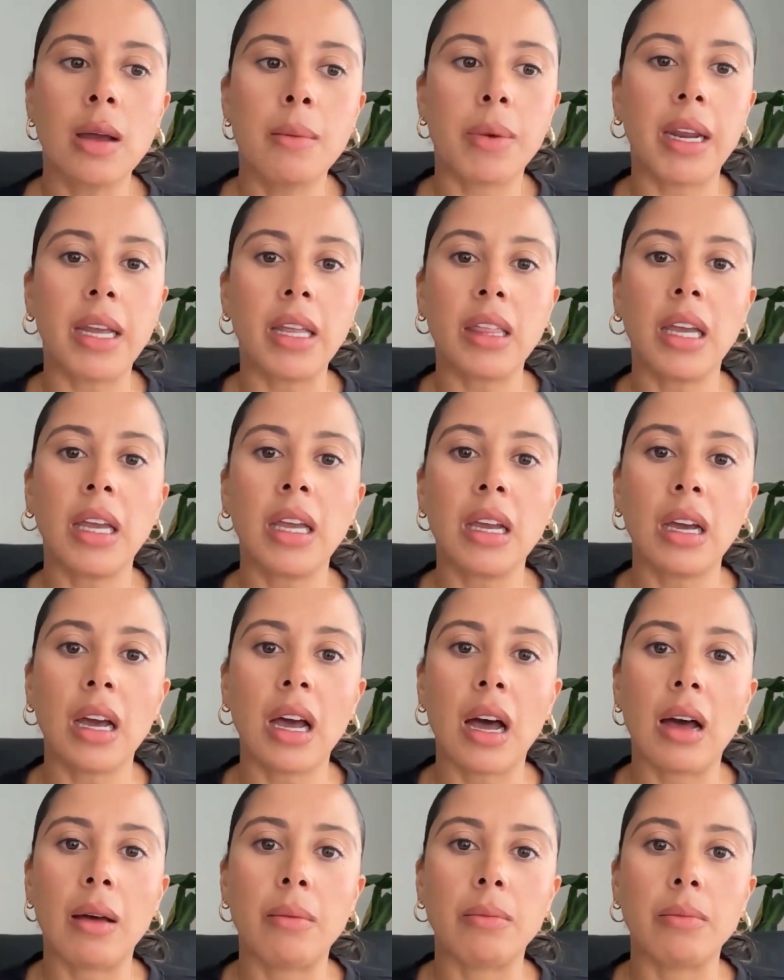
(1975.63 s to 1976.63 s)
But I think,
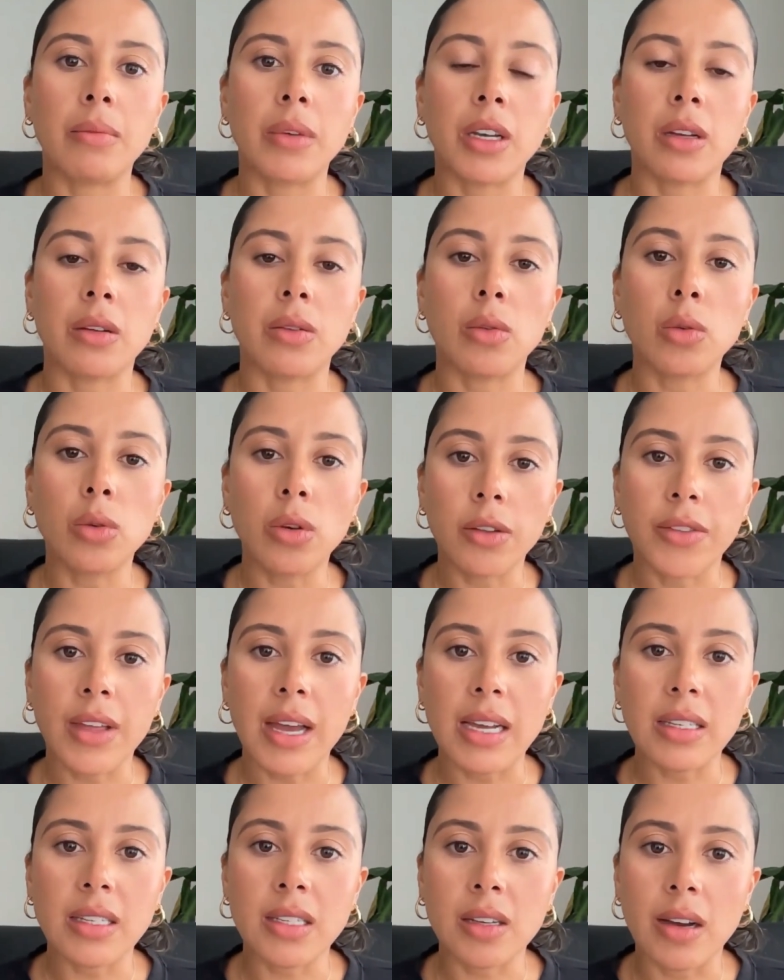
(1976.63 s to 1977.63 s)
all of
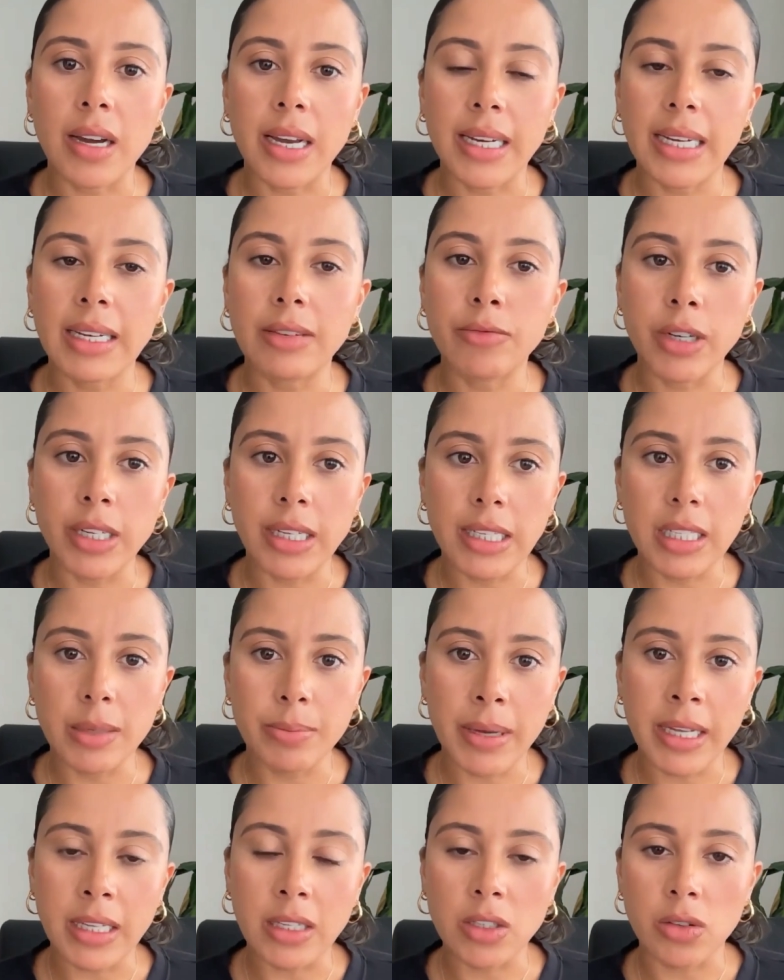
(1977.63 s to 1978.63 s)
that aside, it really
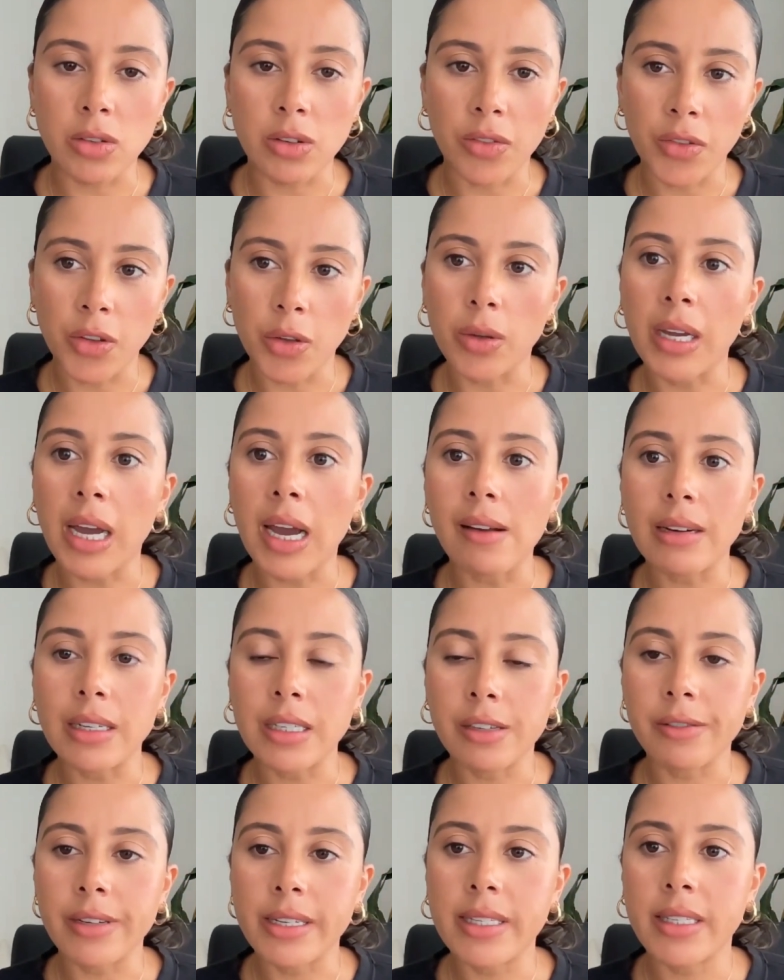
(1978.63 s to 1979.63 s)
depends on a few
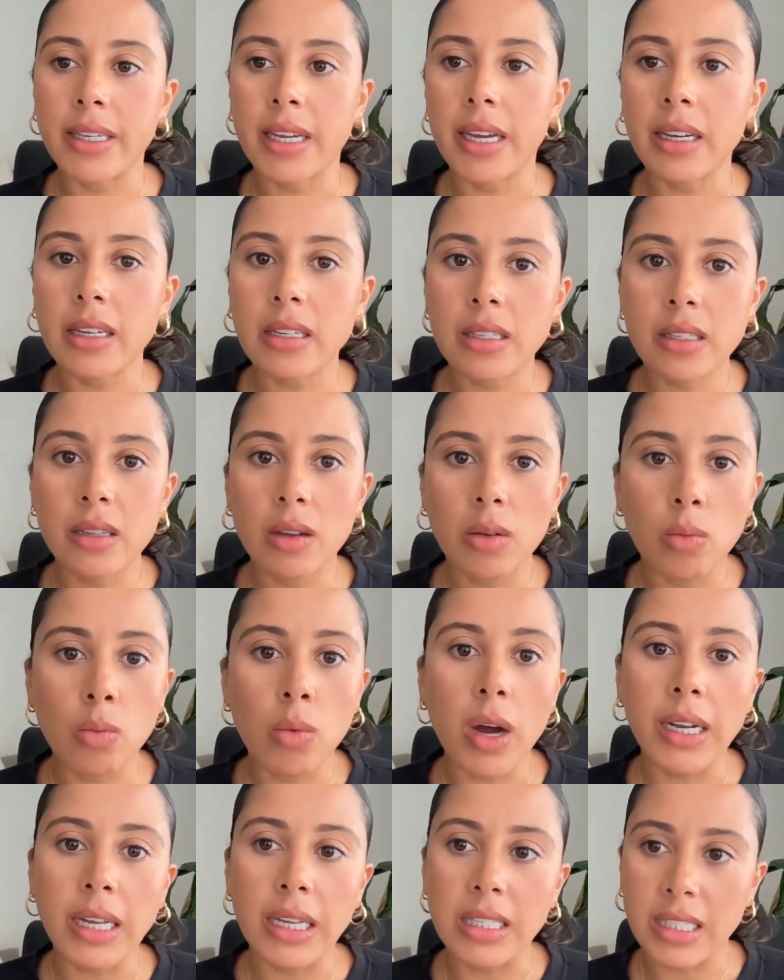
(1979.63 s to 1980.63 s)
characteristics.
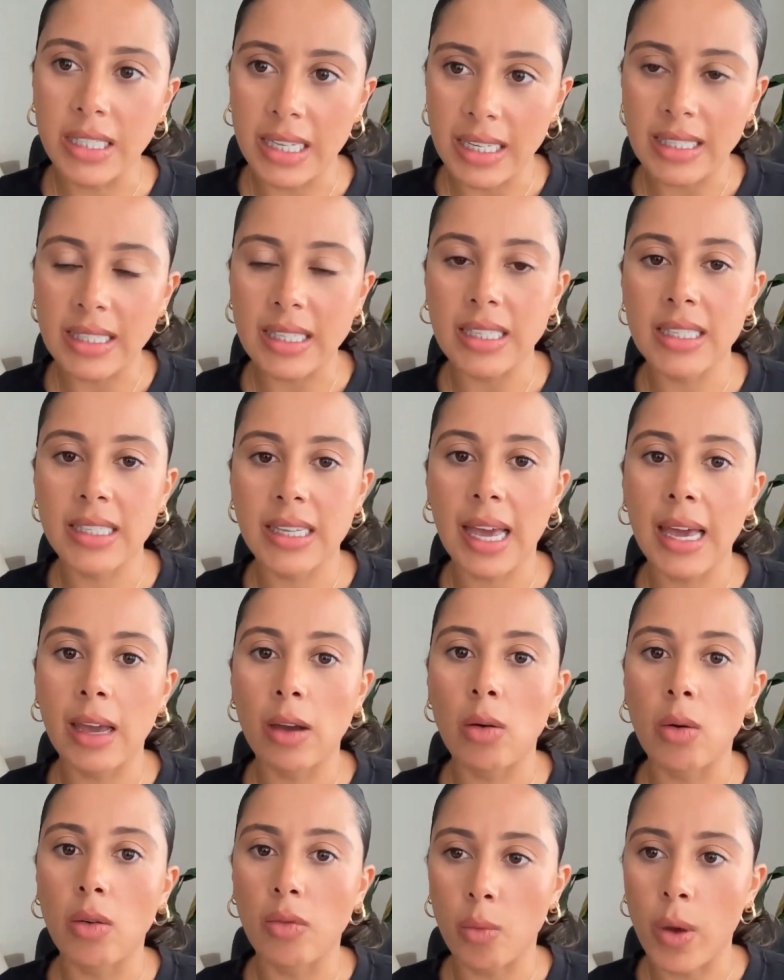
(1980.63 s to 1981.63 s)
One is, yes, the
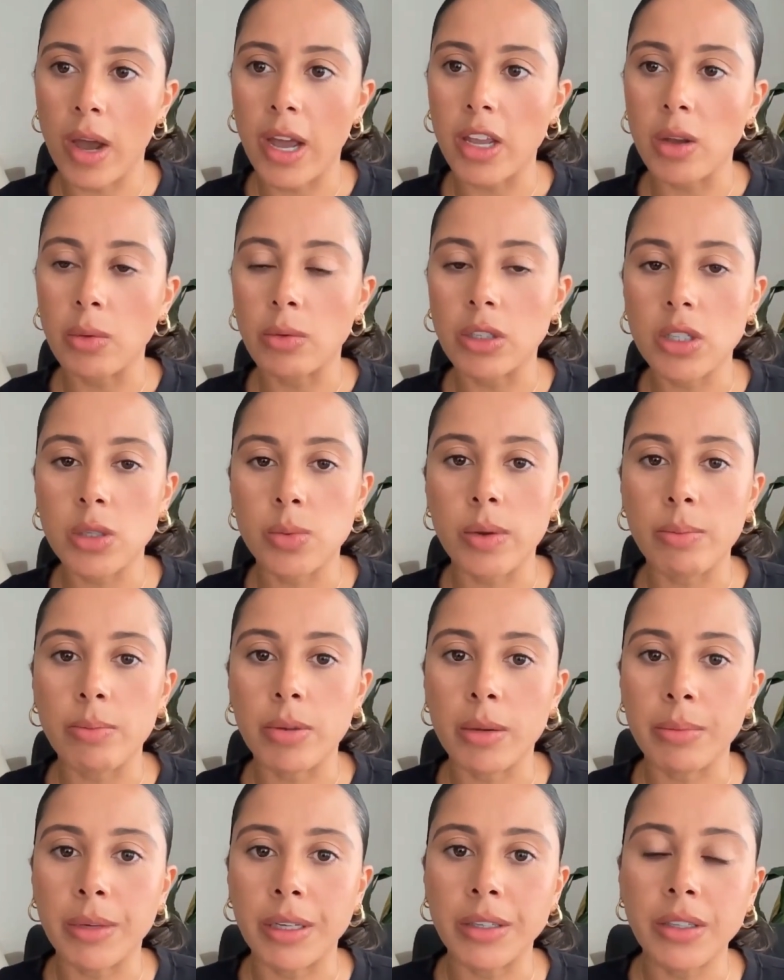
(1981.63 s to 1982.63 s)
scale of where you want to
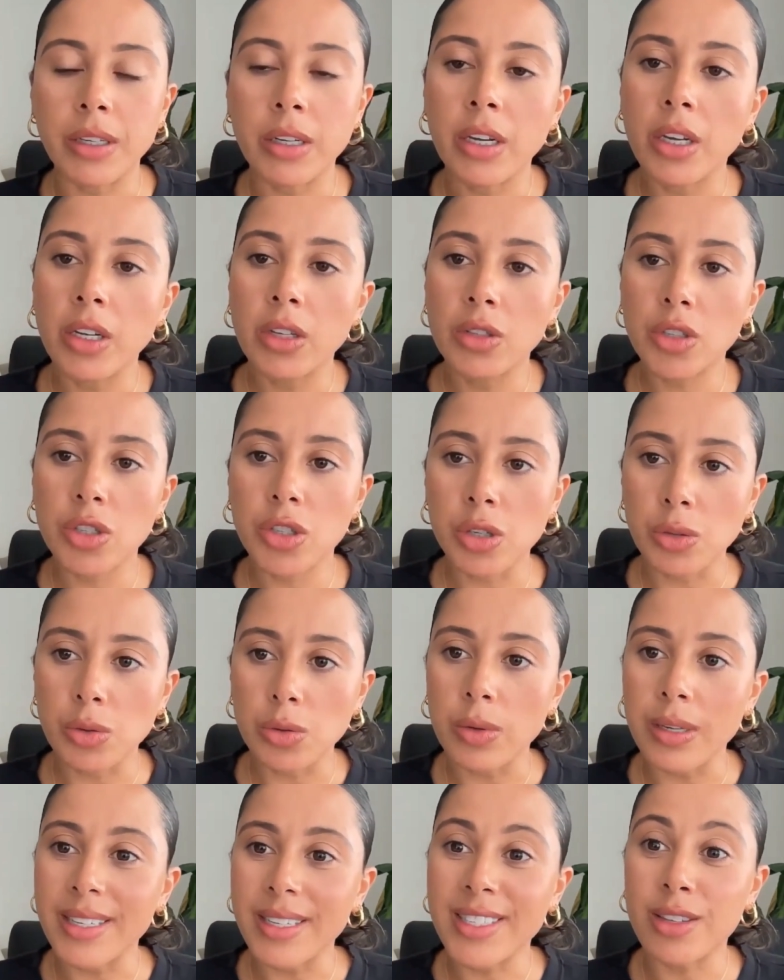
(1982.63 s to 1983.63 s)
implement.
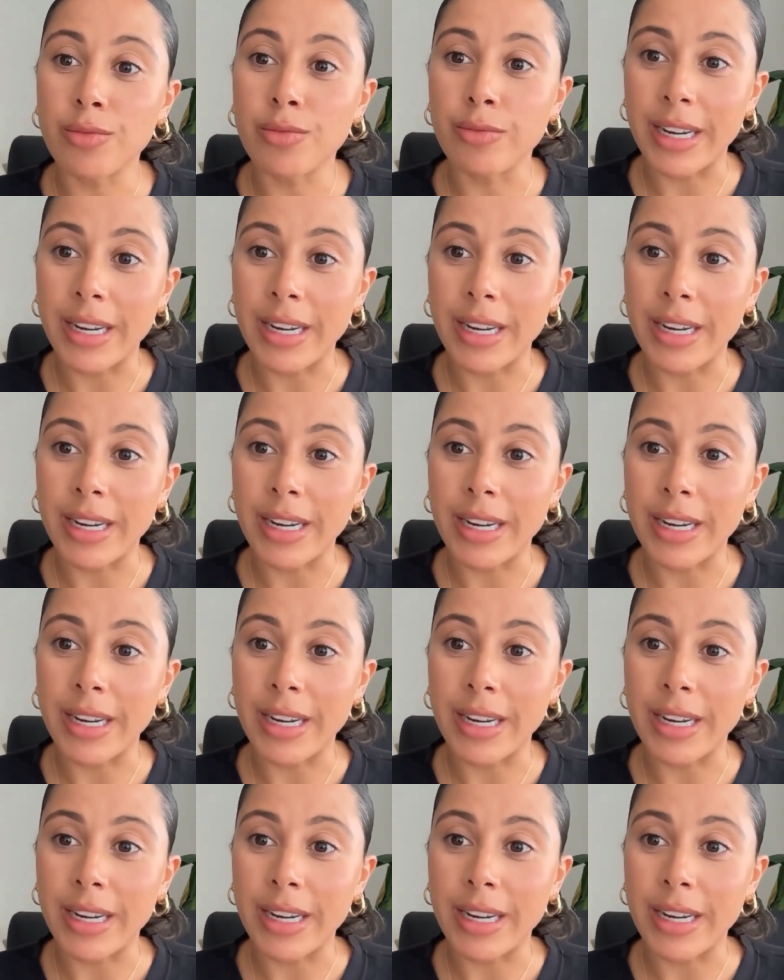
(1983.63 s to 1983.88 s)
Two is the